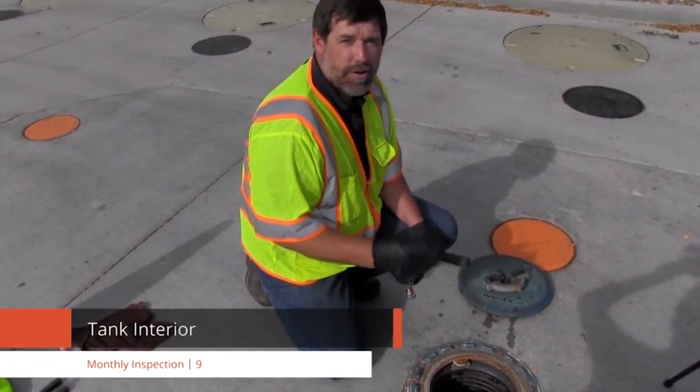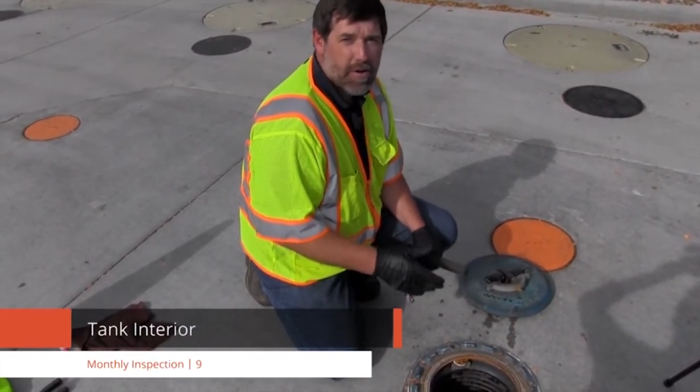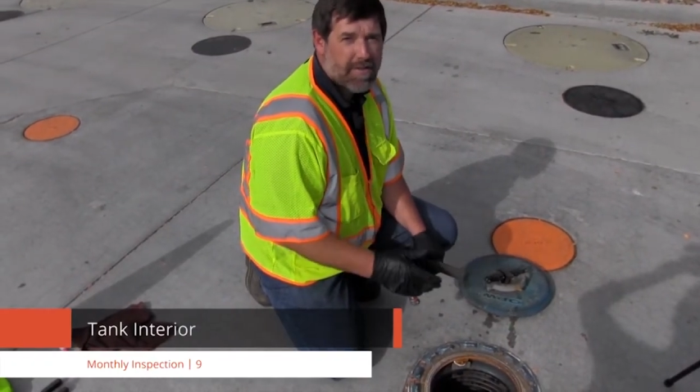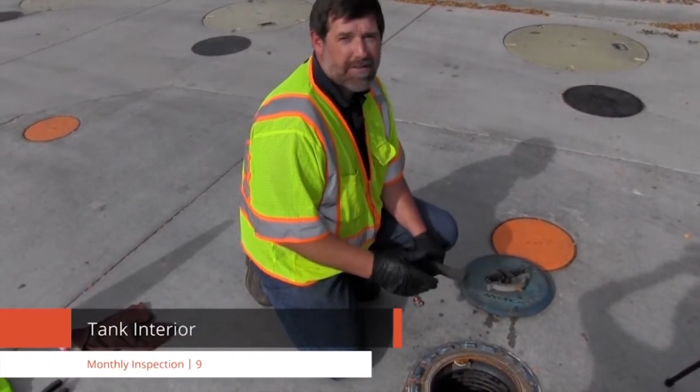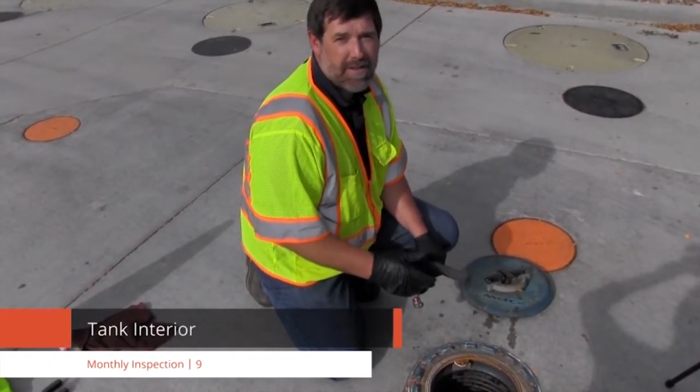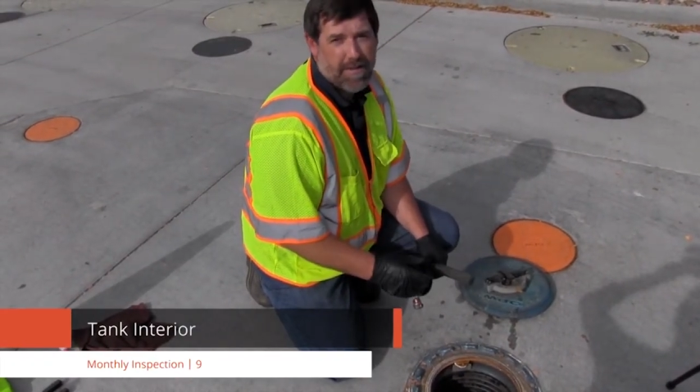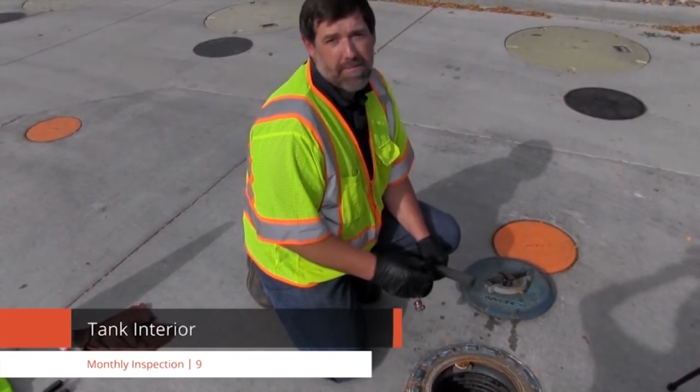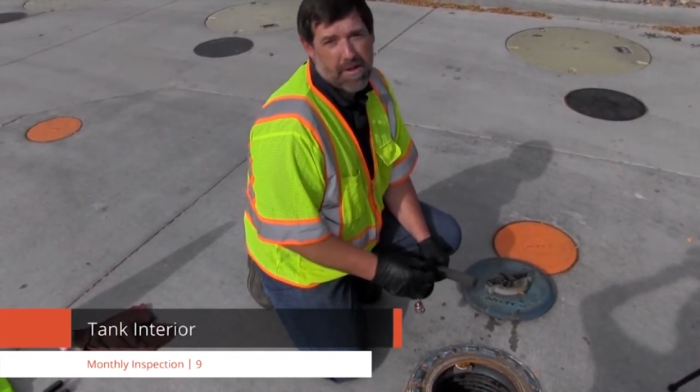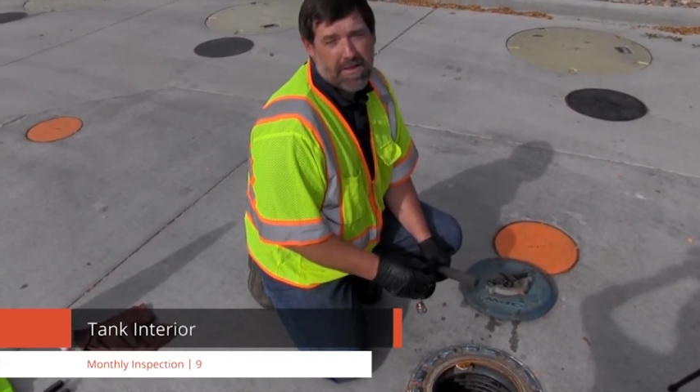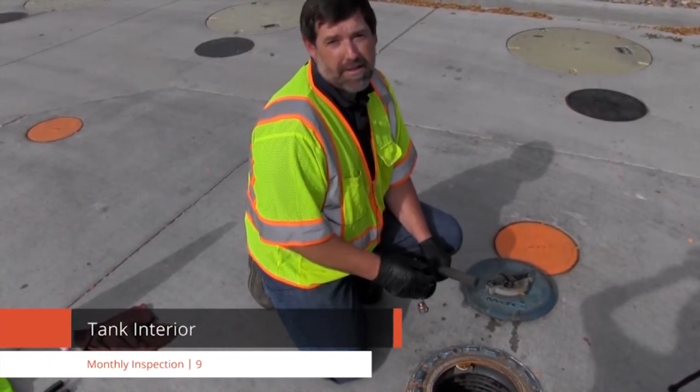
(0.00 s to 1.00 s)
UST
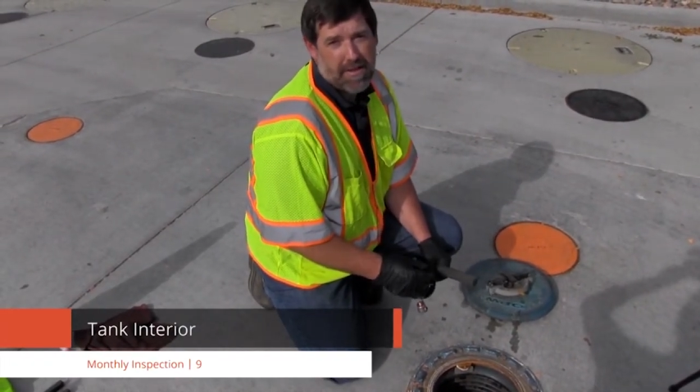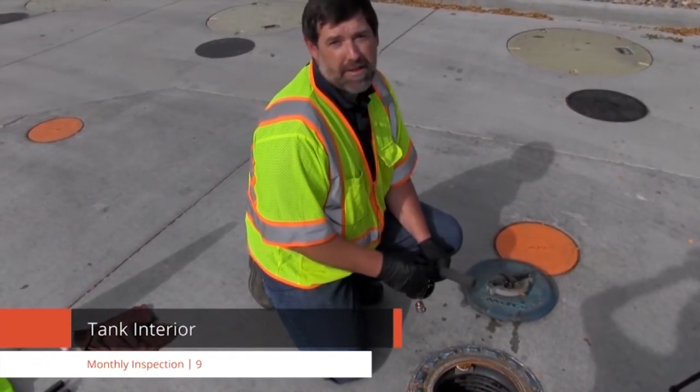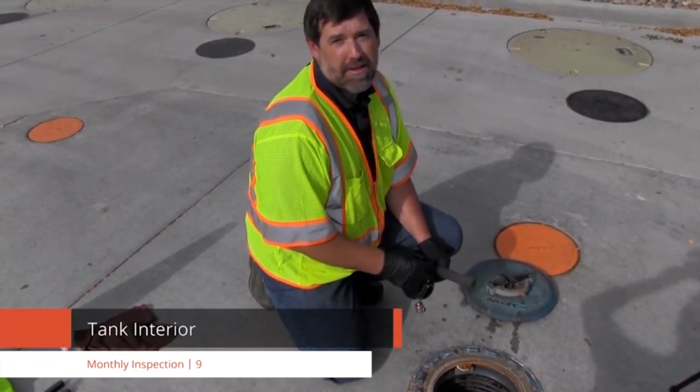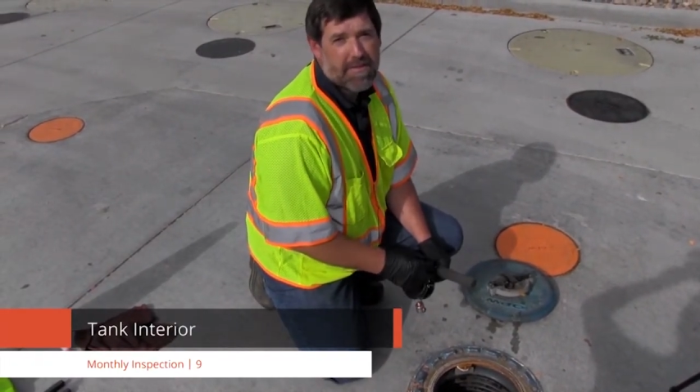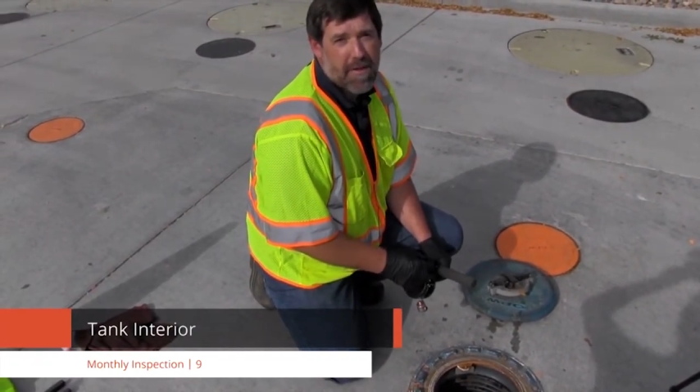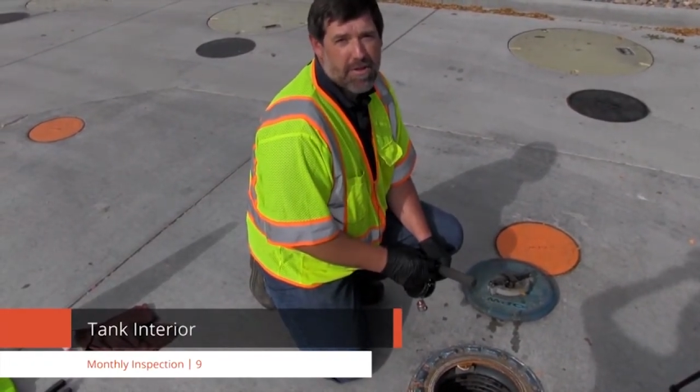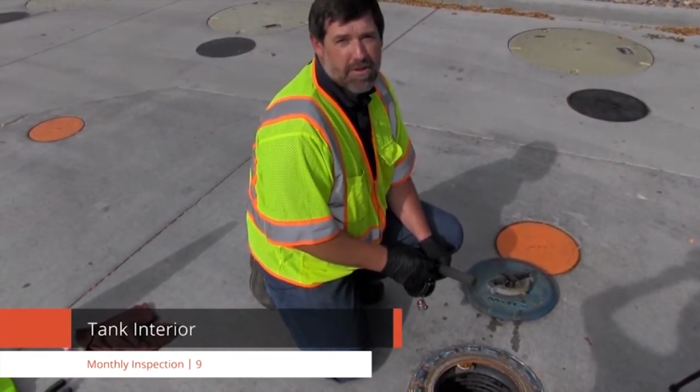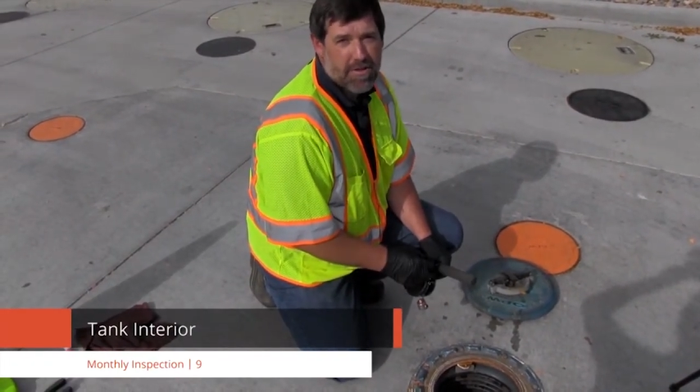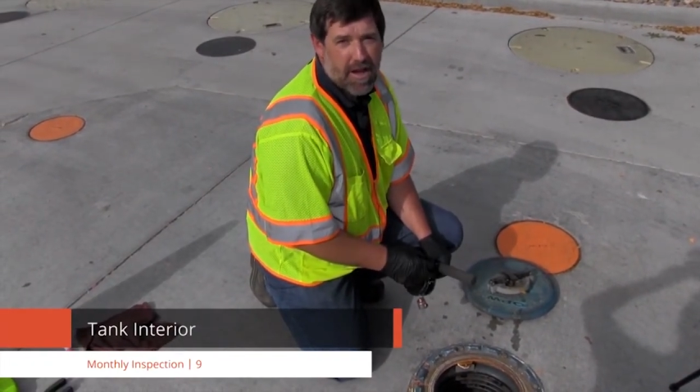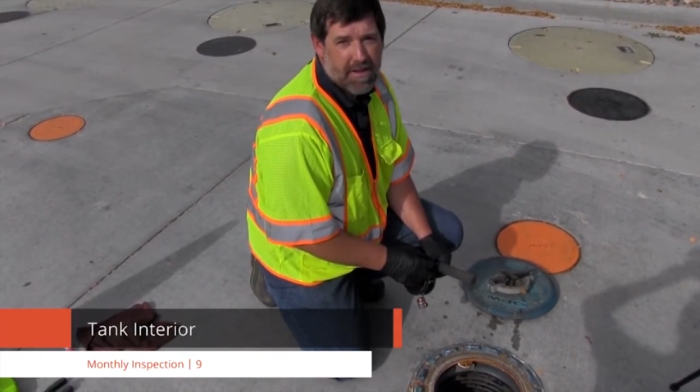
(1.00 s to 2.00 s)
monthly
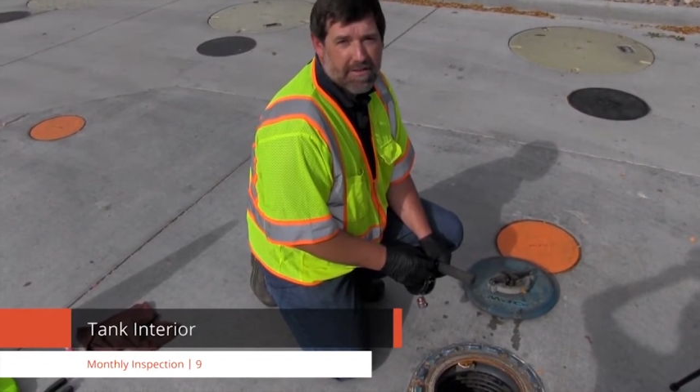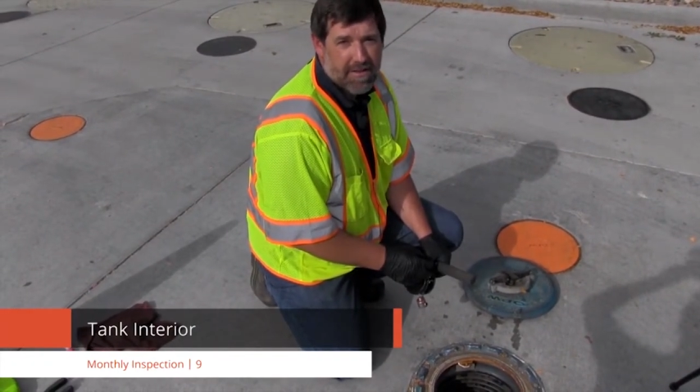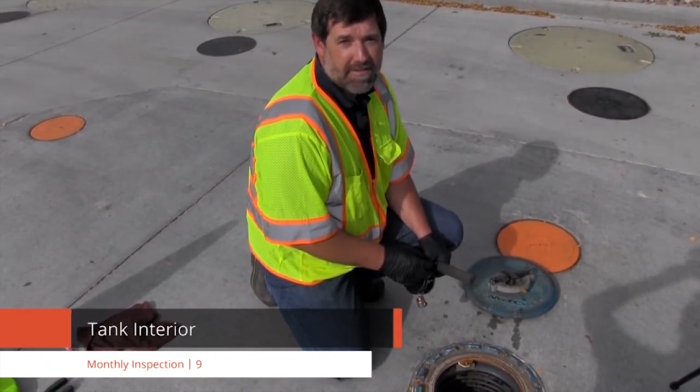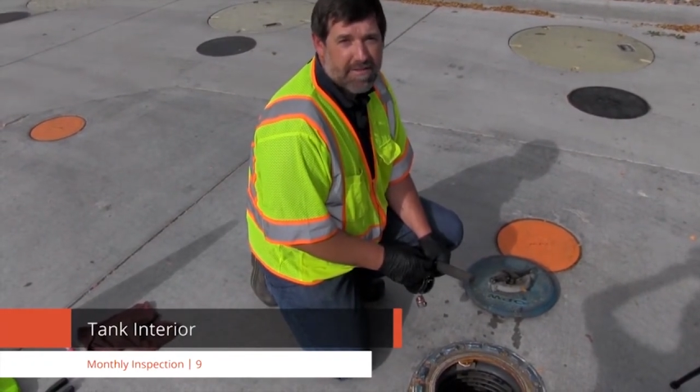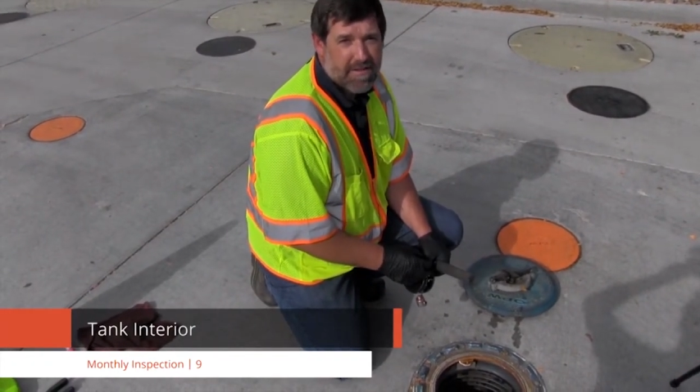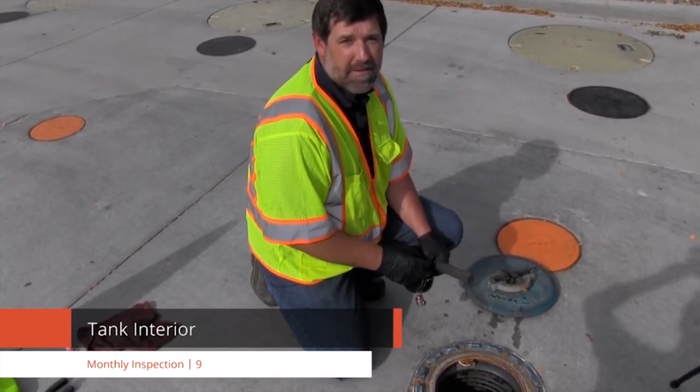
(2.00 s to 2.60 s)
inspection checklist.